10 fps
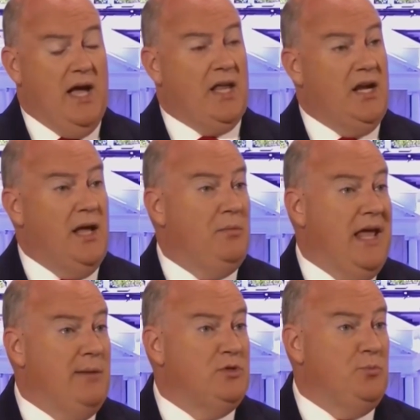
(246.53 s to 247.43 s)
going to name
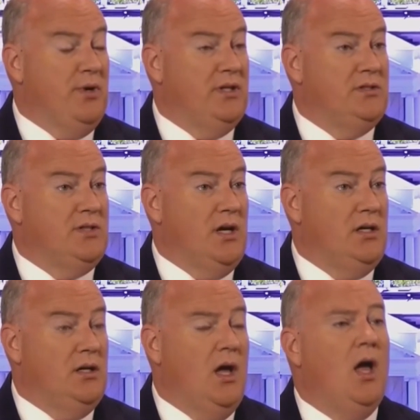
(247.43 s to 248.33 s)
names, but
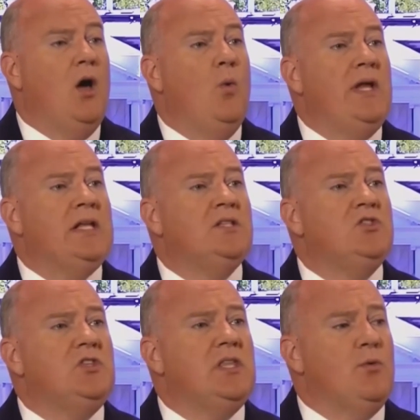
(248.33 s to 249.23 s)
we didn't
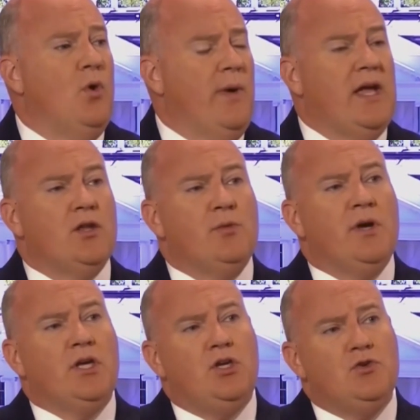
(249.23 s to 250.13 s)
see them. We hear them
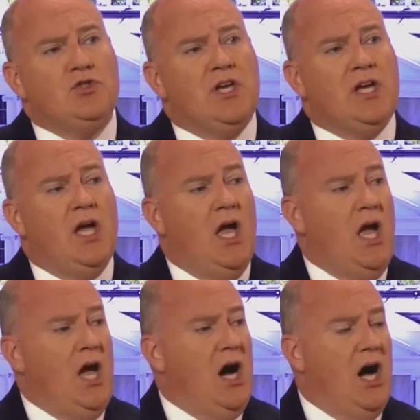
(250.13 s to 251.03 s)
accusing
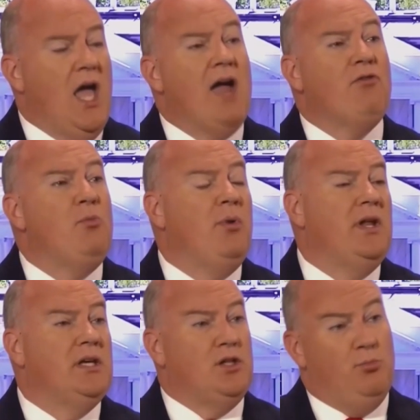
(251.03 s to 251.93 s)

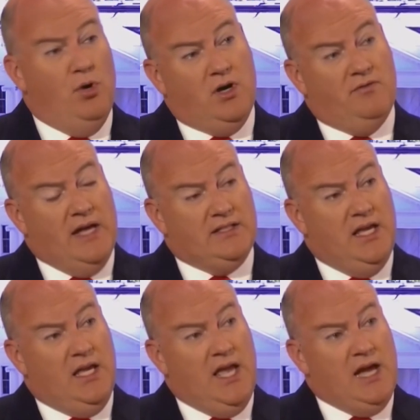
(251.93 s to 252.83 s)
everybody in the book of not
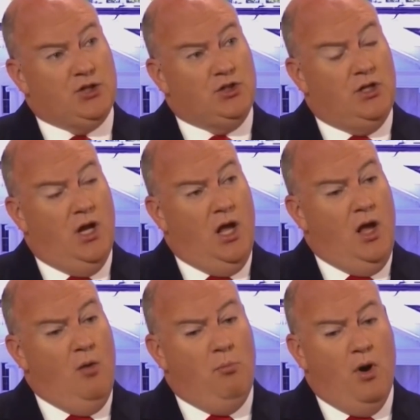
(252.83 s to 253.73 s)
taking action,
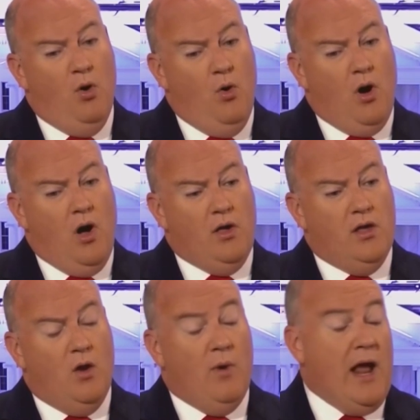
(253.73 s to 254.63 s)
but
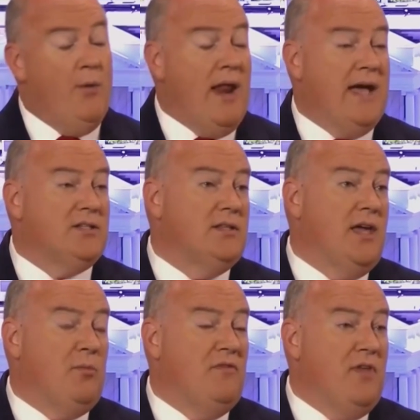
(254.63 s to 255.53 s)
what I would ask
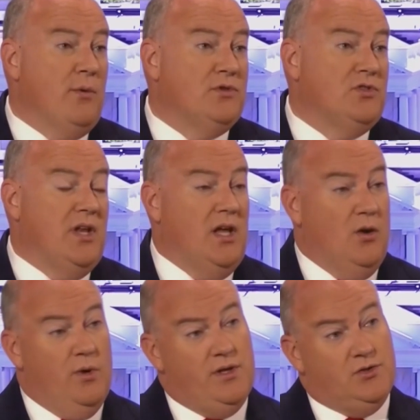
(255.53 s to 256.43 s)
them if they were sitting here
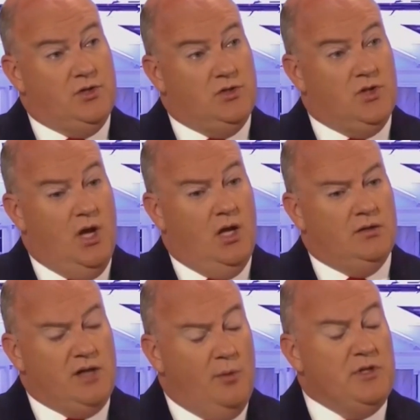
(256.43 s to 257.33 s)
with us is,
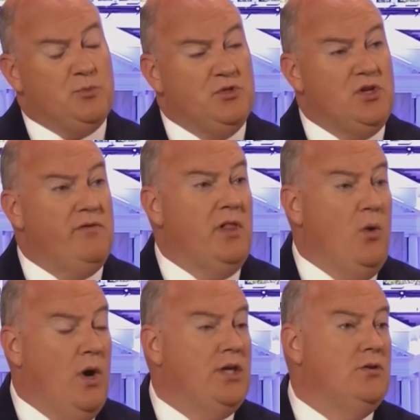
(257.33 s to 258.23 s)
tell me specifically
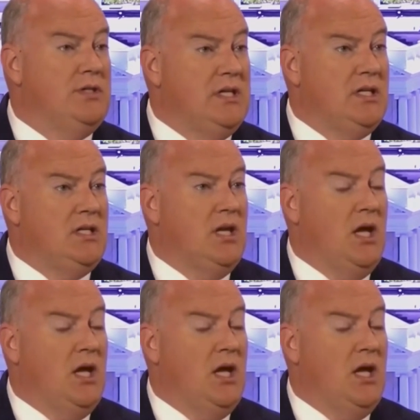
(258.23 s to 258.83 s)
what you did